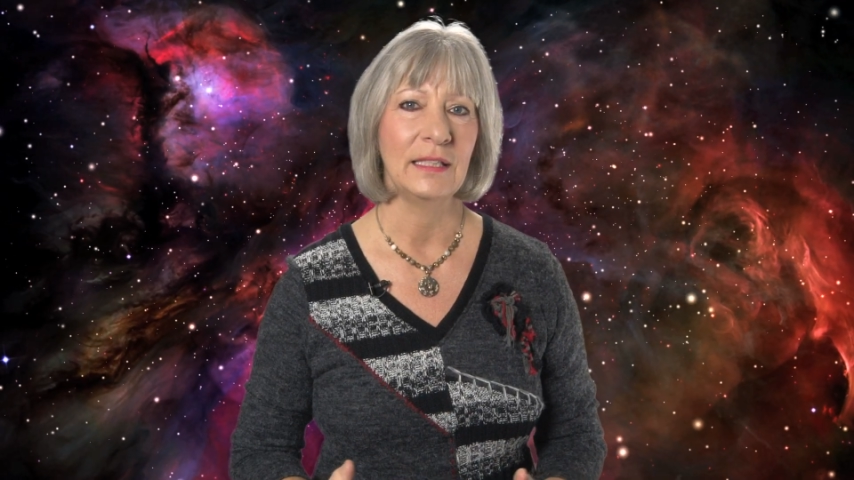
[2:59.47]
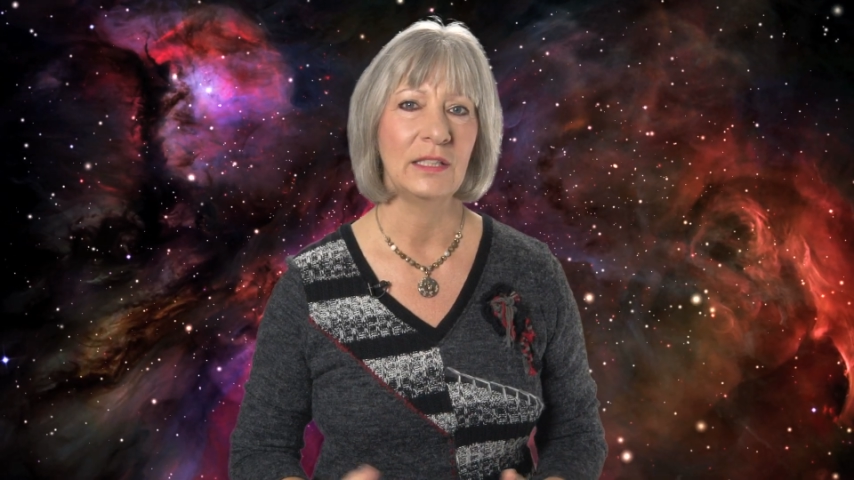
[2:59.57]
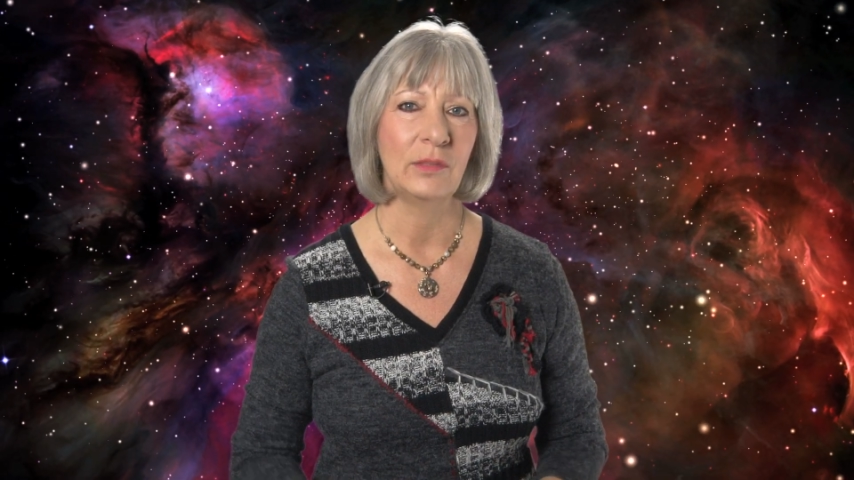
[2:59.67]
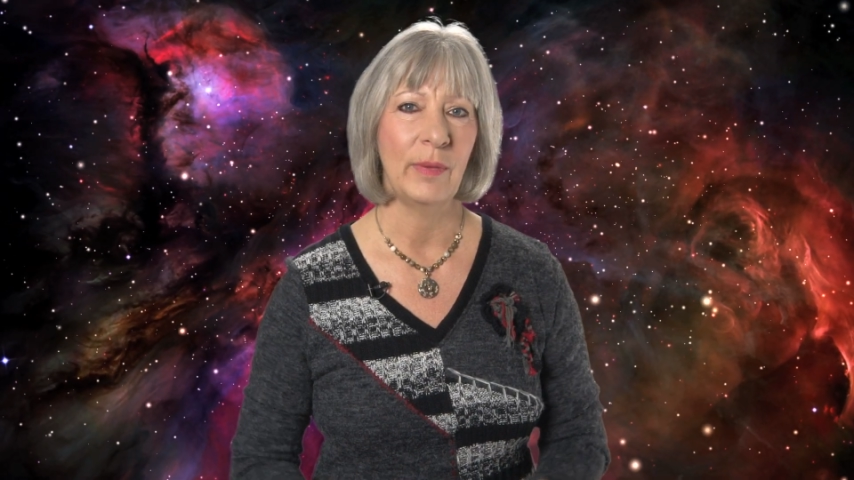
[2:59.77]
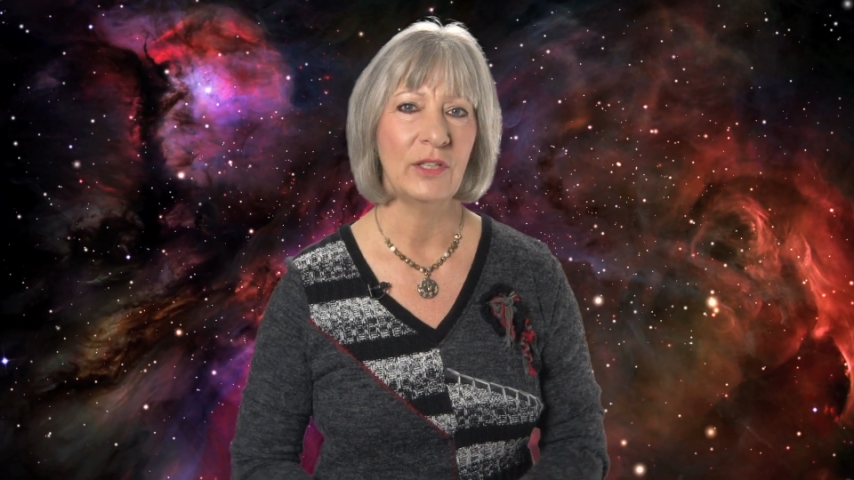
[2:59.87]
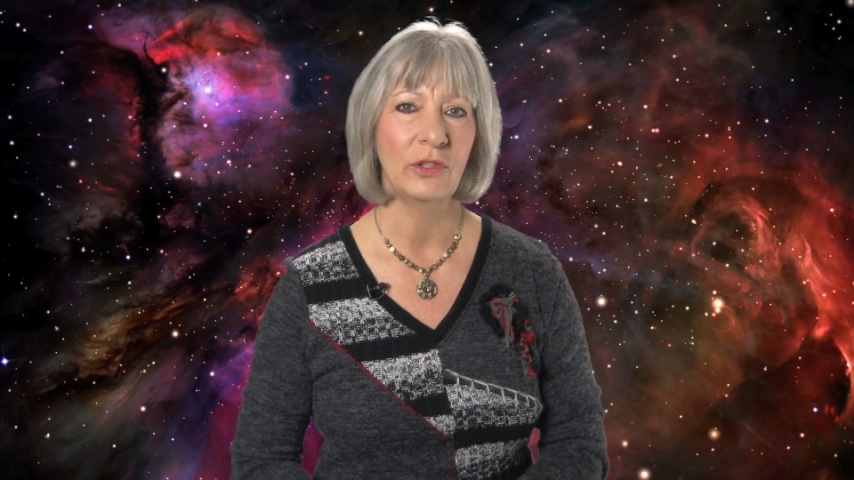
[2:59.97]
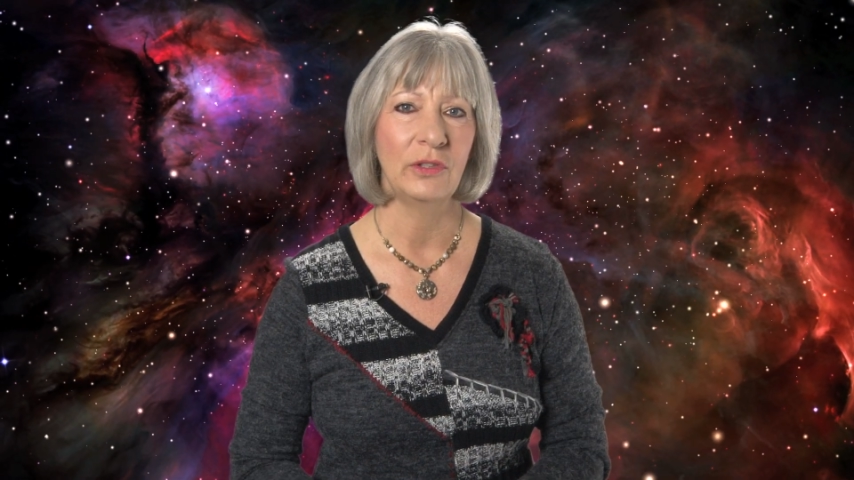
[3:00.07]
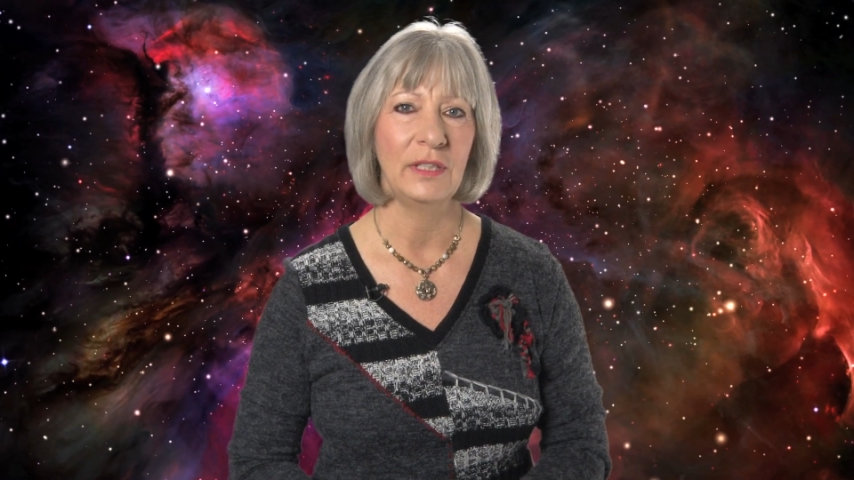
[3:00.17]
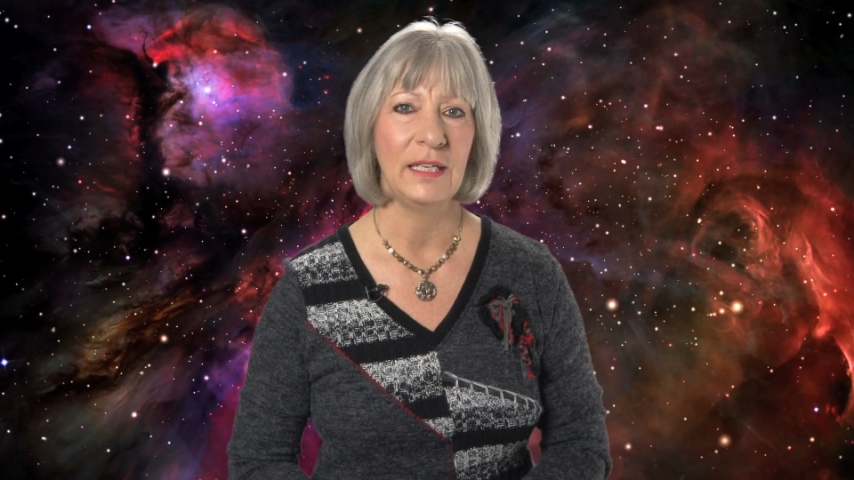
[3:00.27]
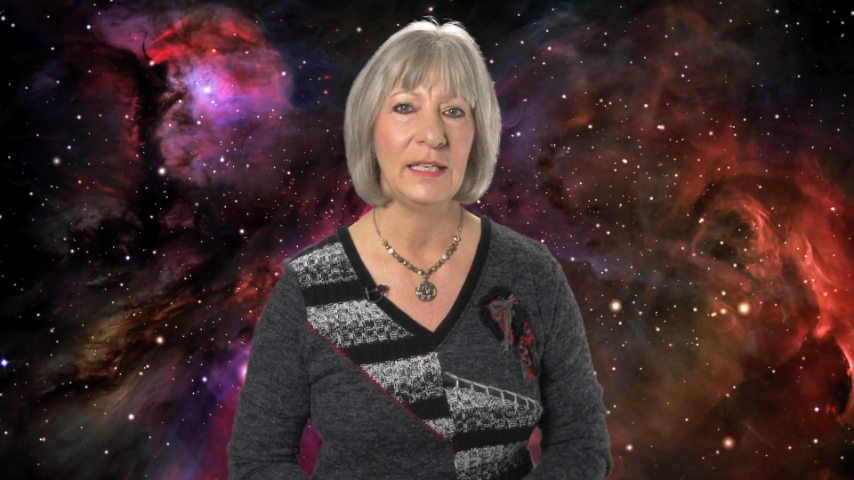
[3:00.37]
this
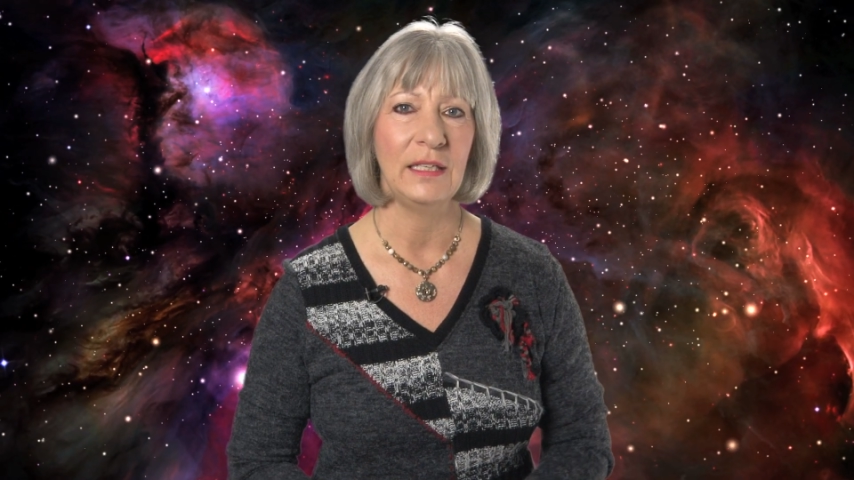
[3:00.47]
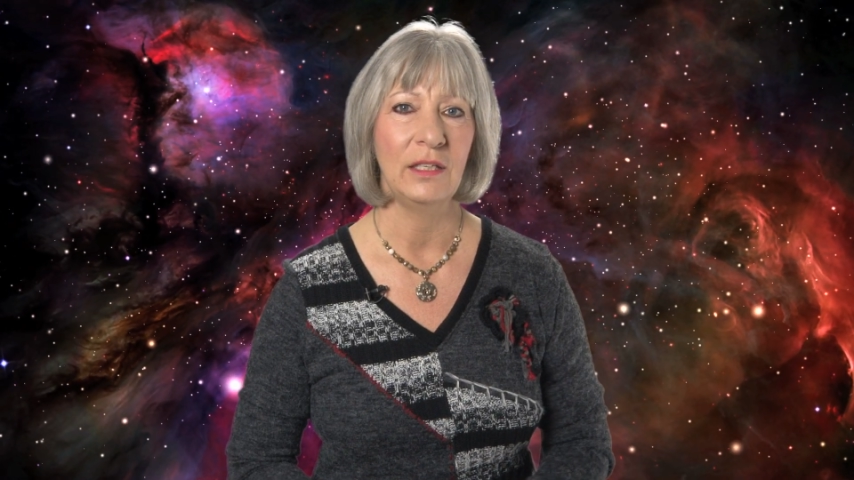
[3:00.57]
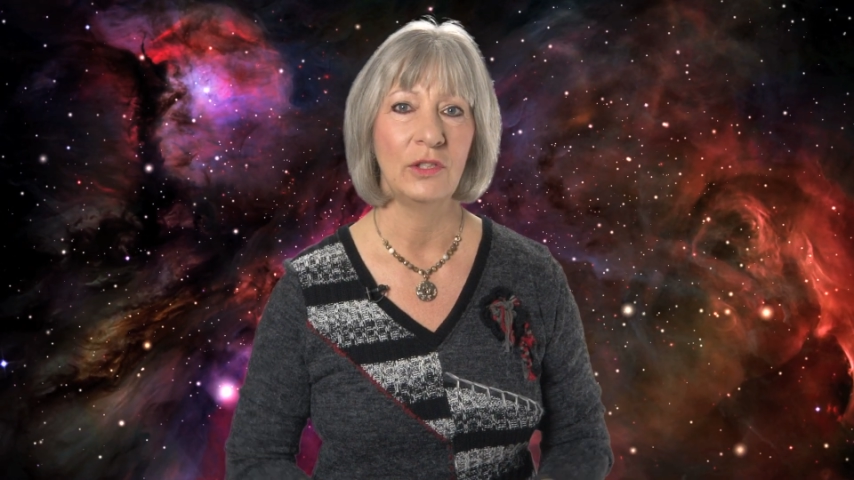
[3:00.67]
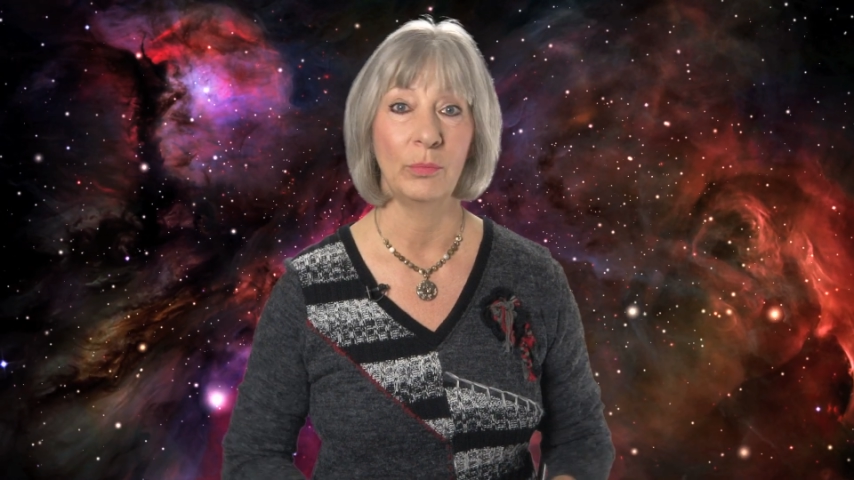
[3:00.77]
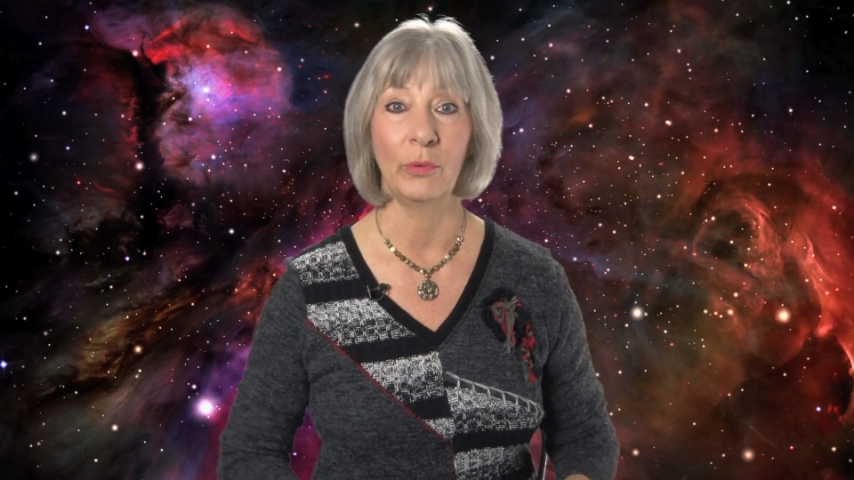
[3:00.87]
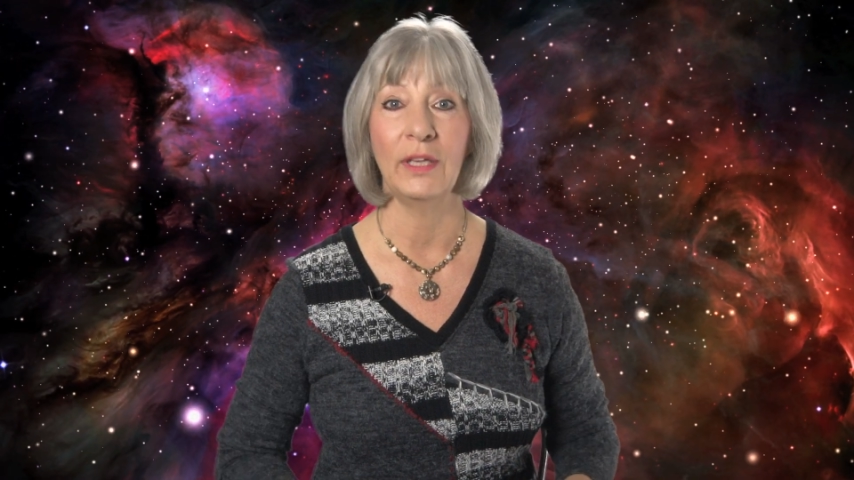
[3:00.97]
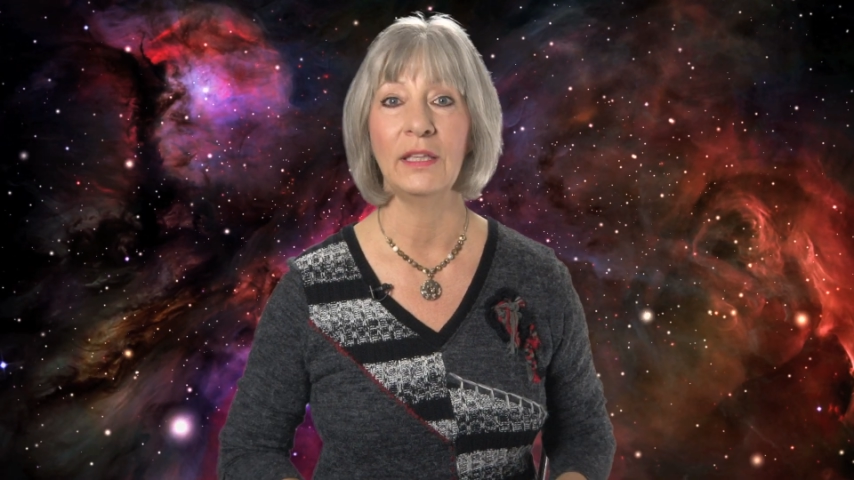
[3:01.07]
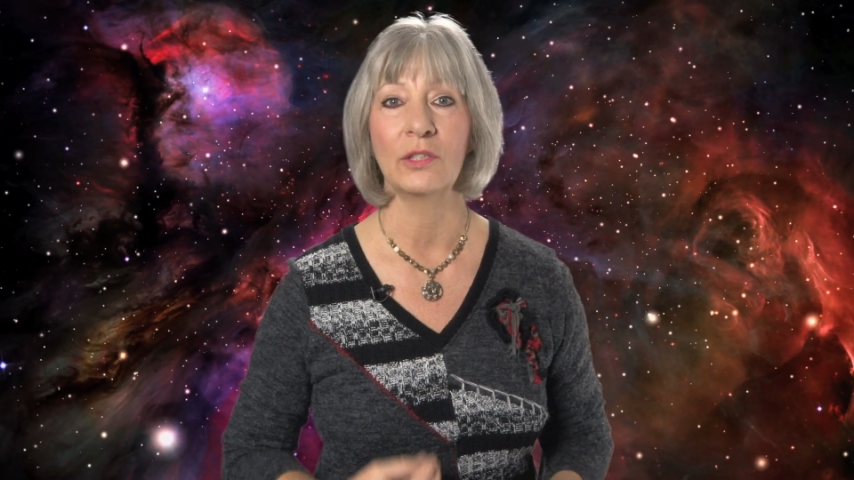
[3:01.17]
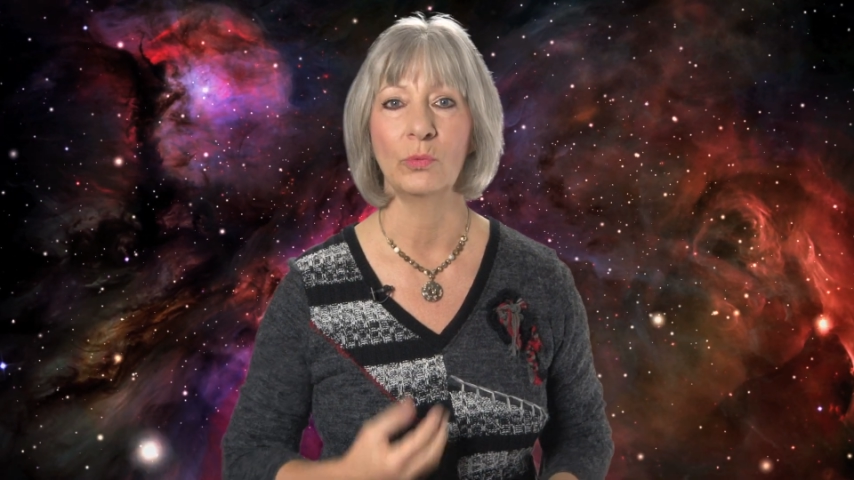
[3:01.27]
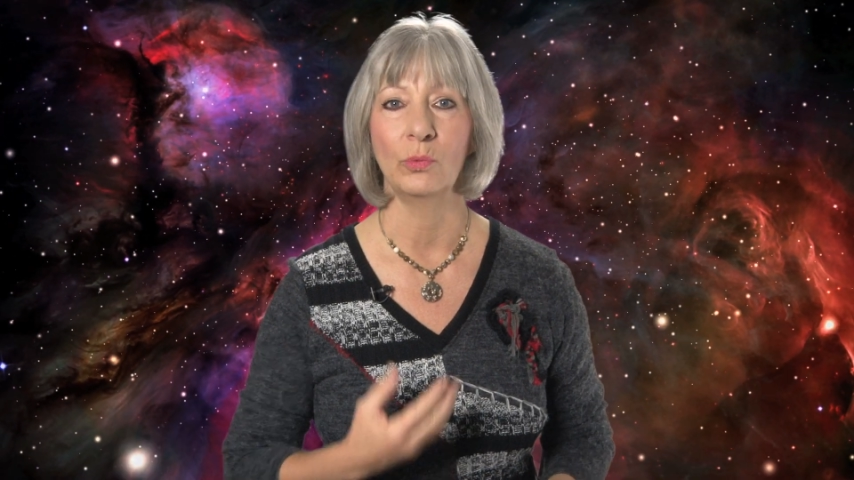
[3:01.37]
special need to bring this